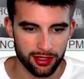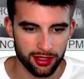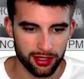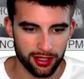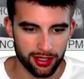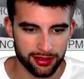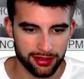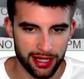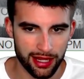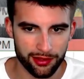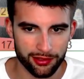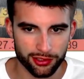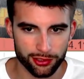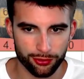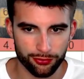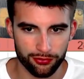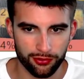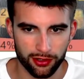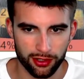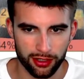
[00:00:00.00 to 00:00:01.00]
And Dallas
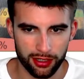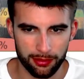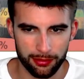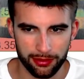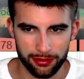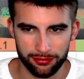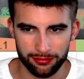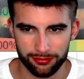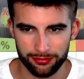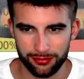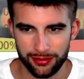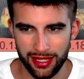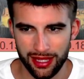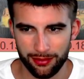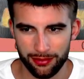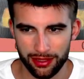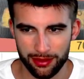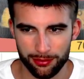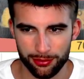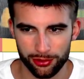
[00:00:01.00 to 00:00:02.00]
so far, I mean, yeah,
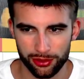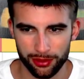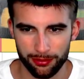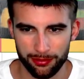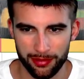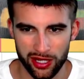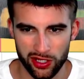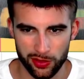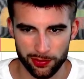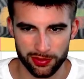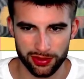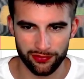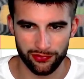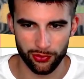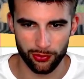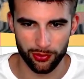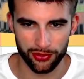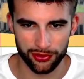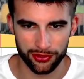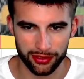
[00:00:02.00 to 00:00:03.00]
we can pull up matchups if you want.